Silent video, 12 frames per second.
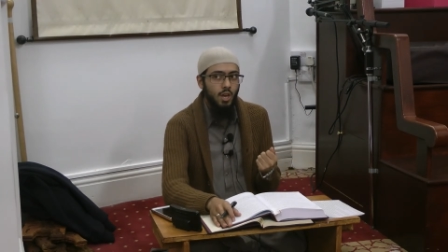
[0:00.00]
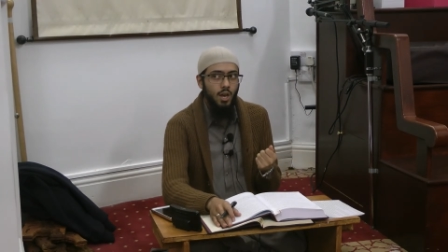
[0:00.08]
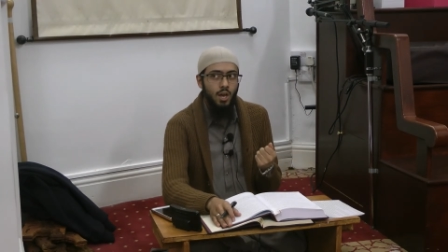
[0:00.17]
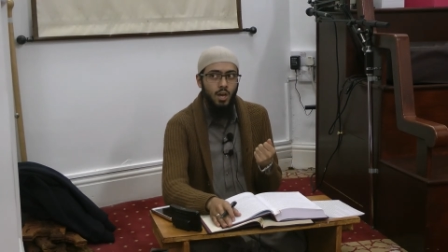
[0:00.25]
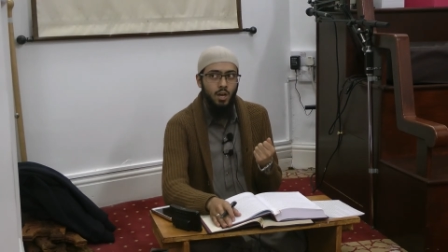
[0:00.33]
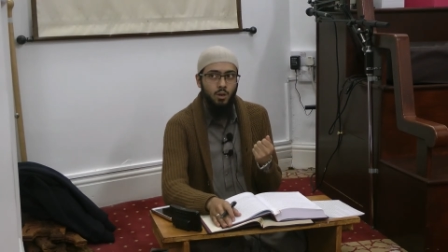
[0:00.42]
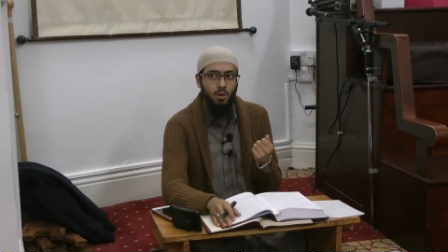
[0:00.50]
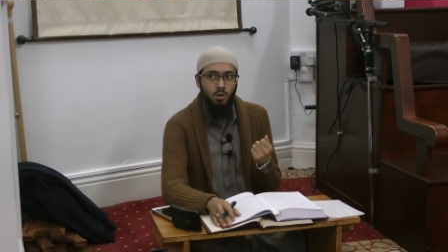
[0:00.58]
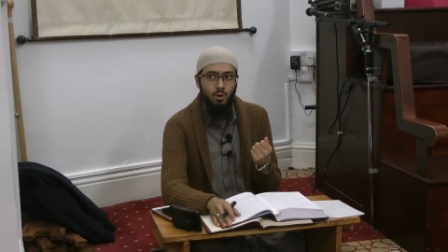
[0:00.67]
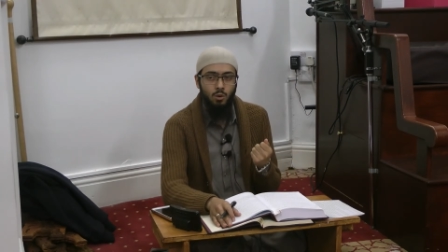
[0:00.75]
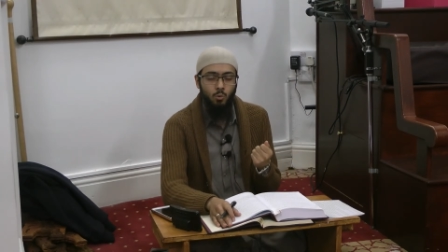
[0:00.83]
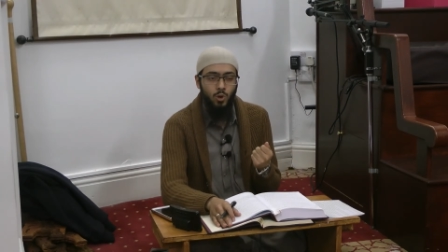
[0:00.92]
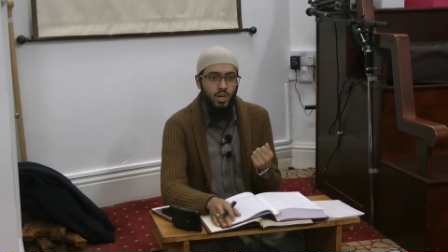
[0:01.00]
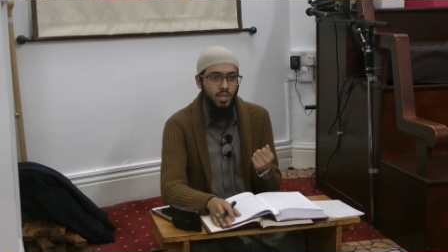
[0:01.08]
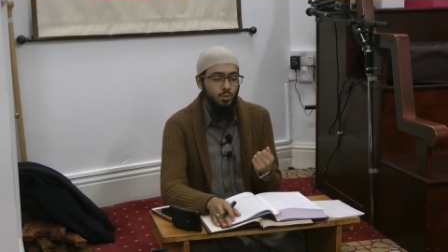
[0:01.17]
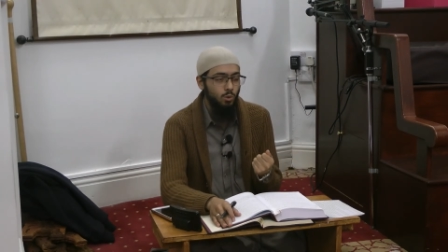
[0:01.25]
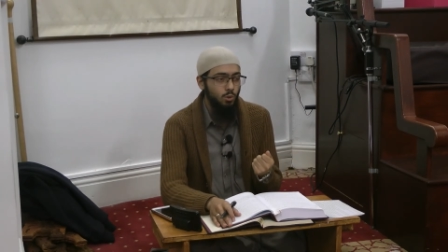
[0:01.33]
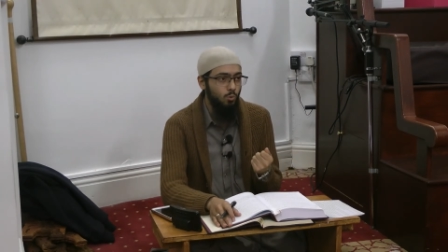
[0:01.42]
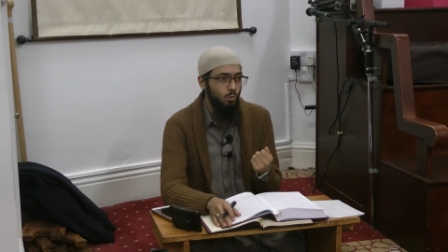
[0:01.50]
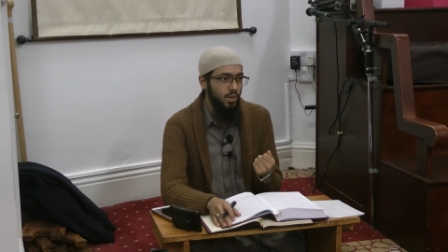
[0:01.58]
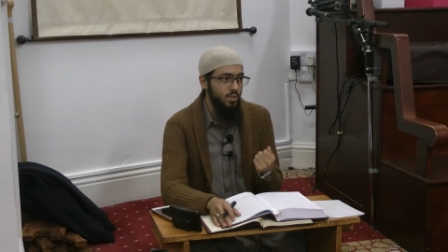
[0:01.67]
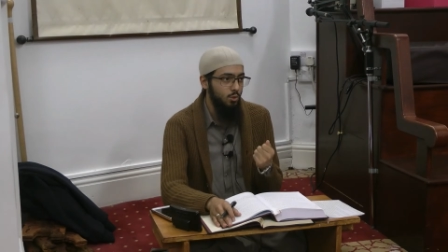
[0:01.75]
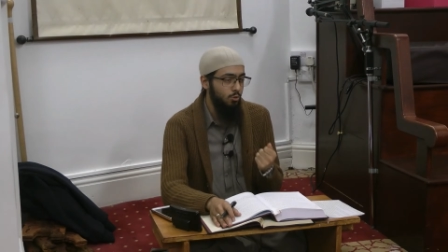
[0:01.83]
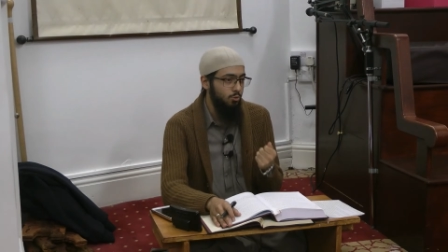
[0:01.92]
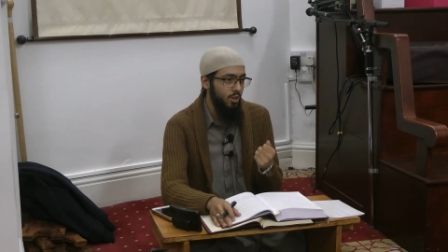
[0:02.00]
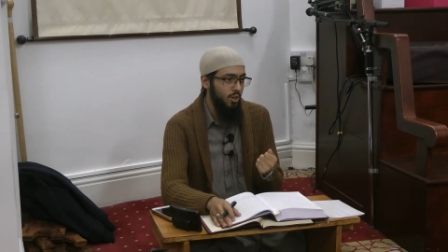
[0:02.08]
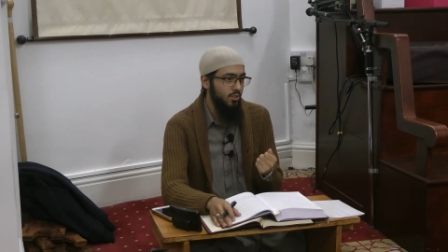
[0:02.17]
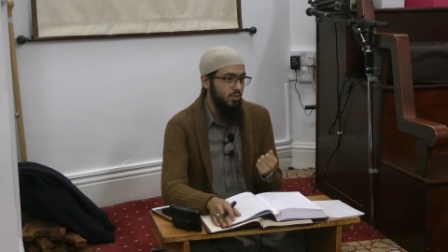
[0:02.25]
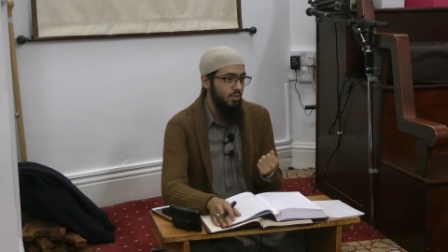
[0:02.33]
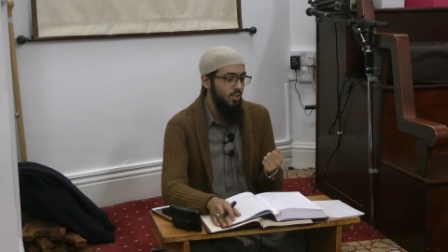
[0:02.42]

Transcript: uh, waladul, waladul faras